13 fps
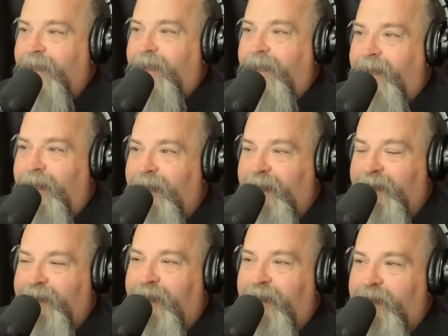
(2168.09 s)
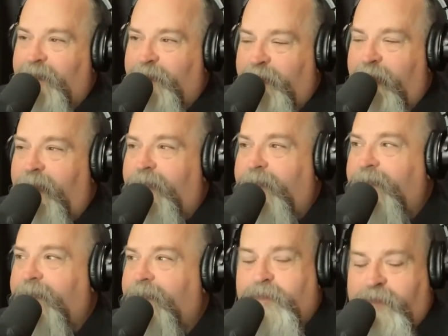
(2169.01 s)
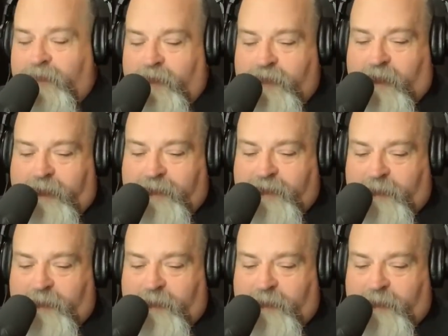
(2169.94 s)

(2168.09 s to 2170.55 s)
Yeah. And it's very you're joking.